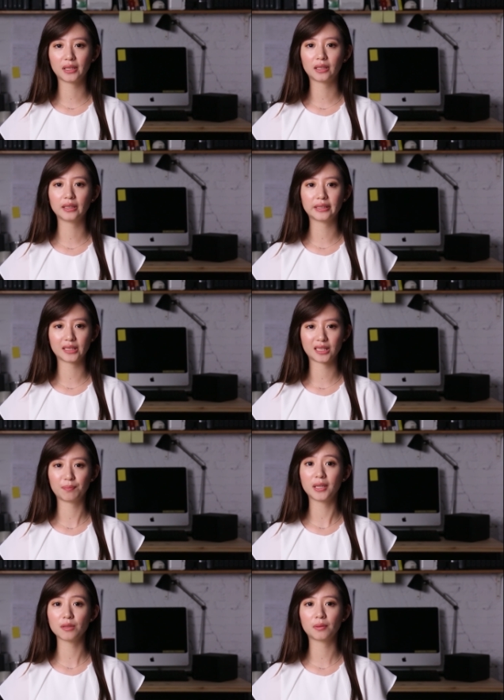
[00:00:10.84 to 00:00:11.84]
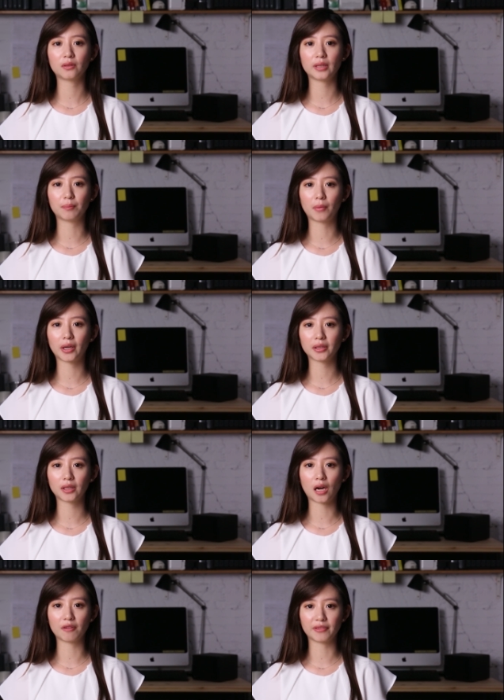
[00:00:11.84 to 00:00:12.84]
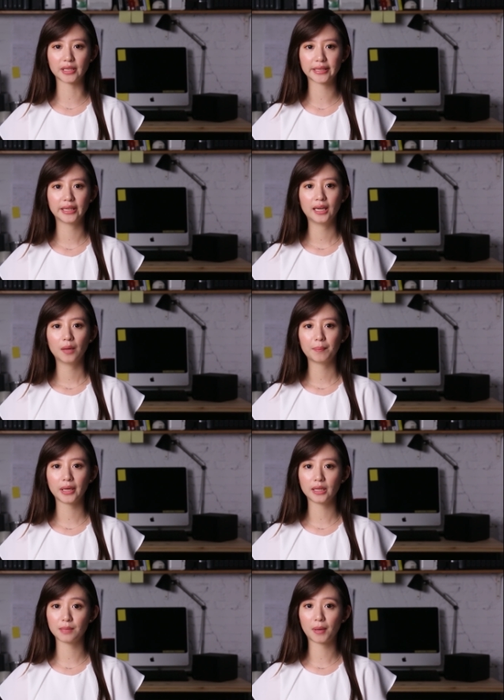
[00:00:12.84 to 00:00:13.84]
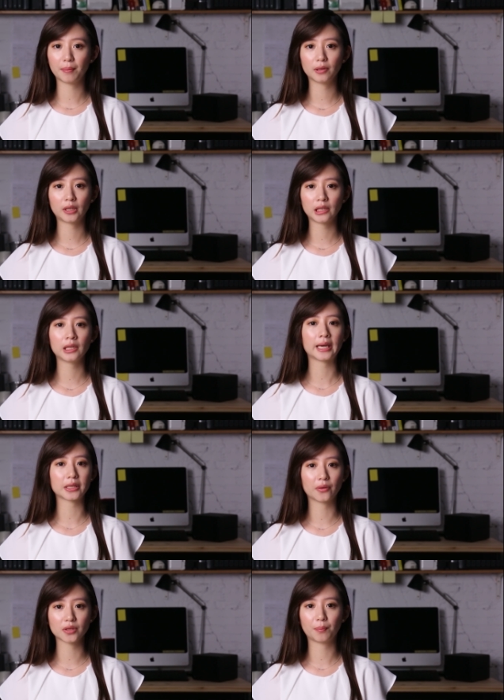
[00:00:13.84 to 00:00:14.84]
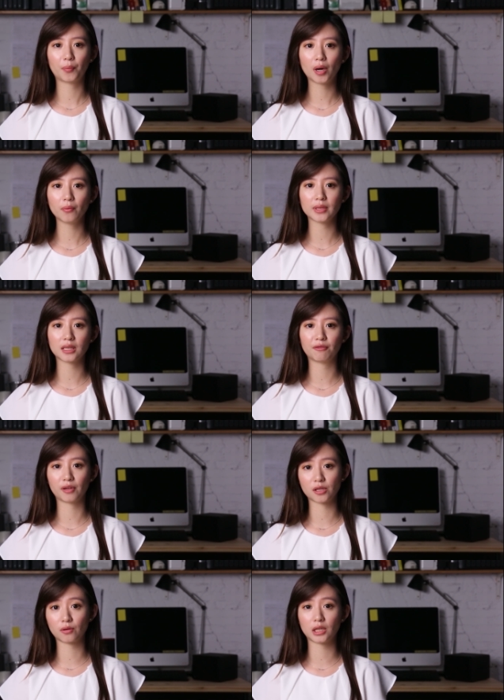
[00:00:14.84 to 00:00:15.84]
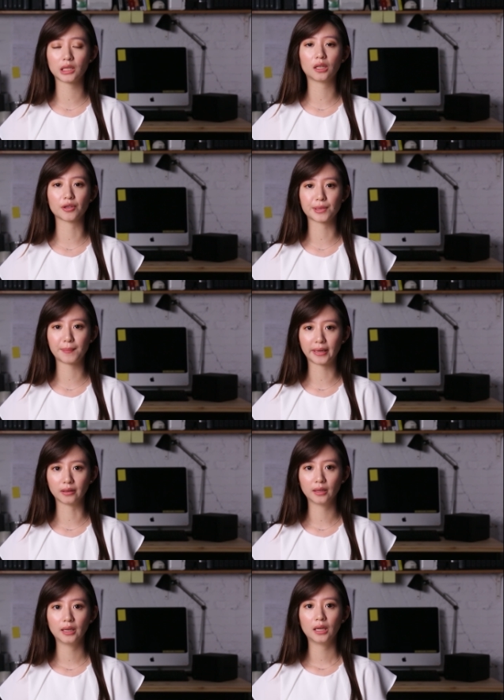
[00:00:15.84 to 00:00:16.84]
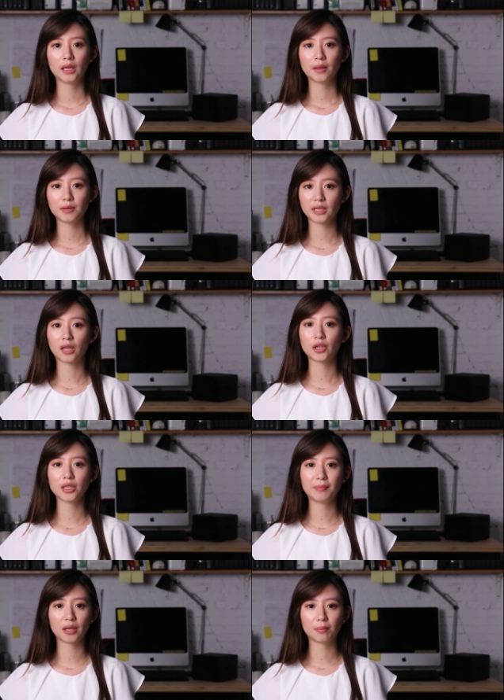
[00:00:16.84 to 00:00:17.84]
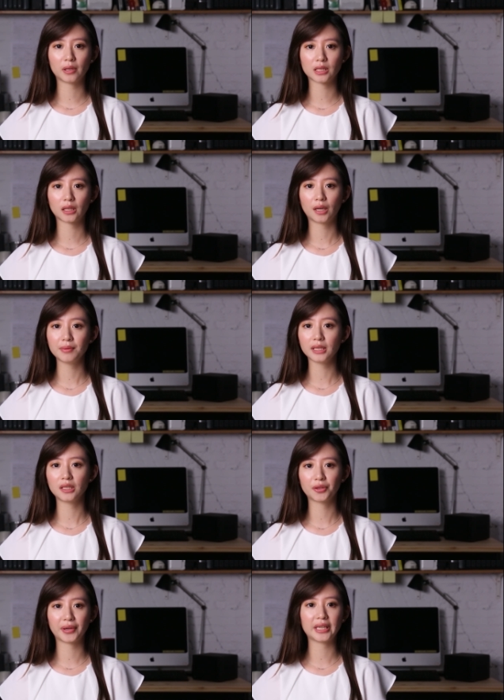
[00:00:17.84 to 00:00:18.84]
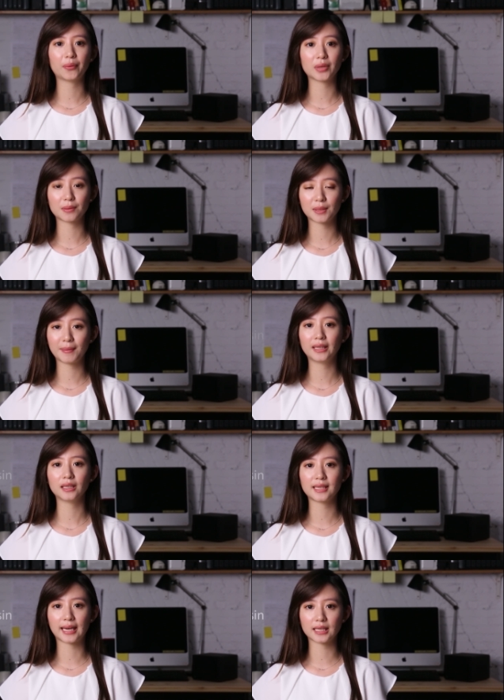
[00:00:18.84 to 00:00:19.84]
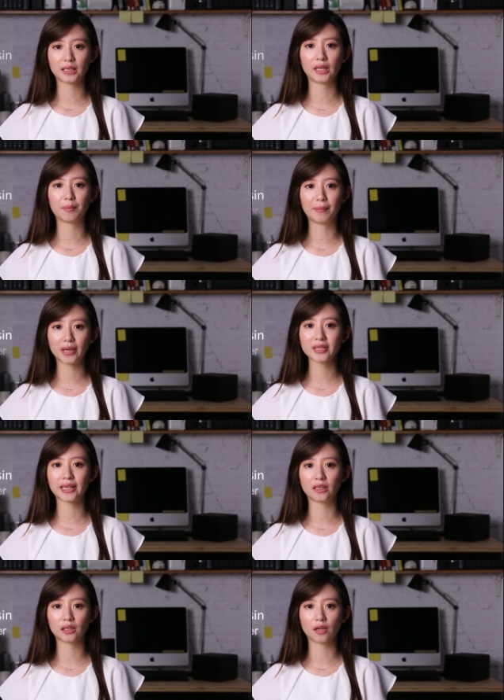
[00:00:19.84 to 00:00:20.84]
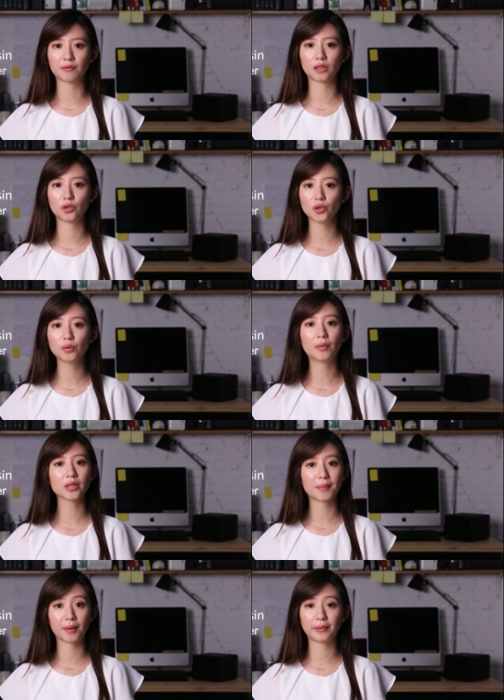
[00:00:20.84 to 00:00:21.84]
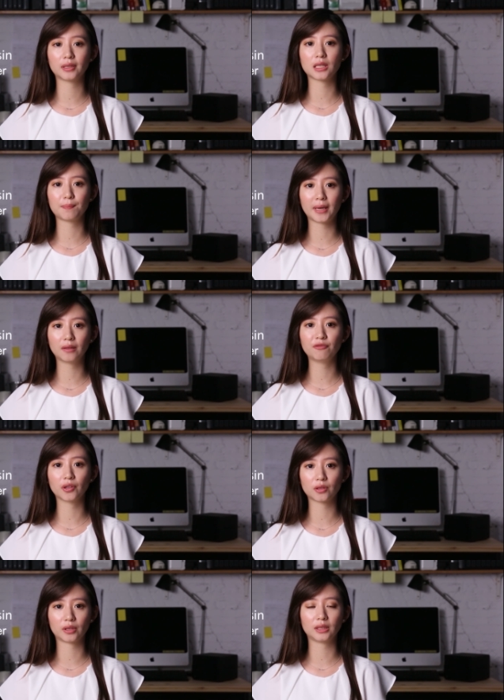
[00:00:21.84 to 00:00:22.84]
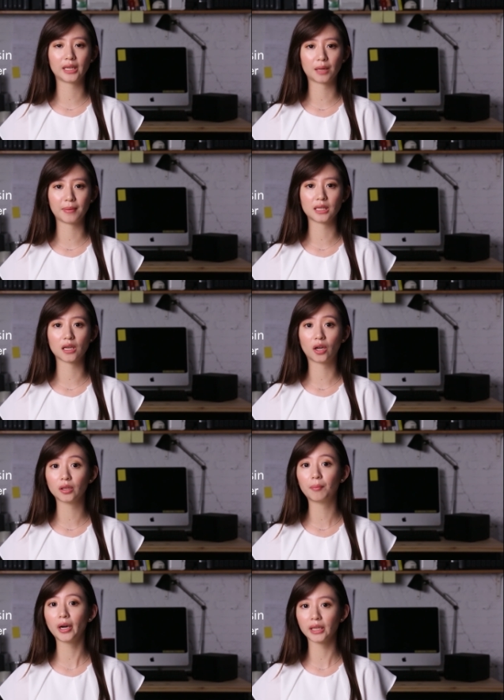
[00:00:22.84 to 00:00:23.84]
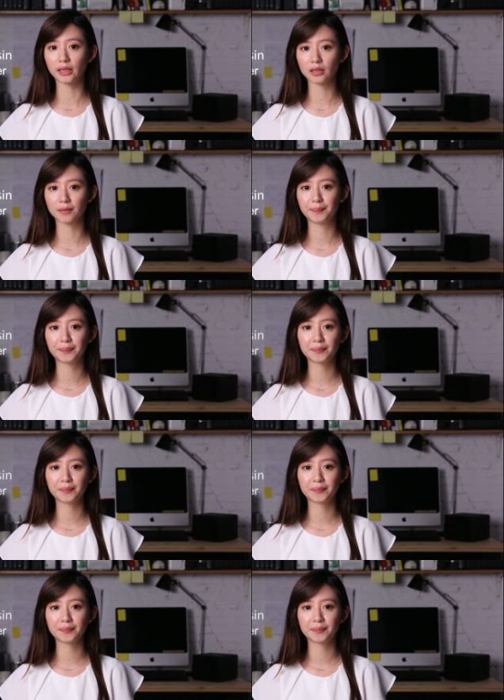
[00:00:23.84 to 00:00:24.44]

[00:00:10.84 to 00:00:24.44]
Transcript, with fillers: become indispensable in modern office, but its popularity has also brought with the frustration of spam. Synology Mail Plus comes integrated with Spam Assassin and Mail Scanner of the two most popular spam filtering database on the market.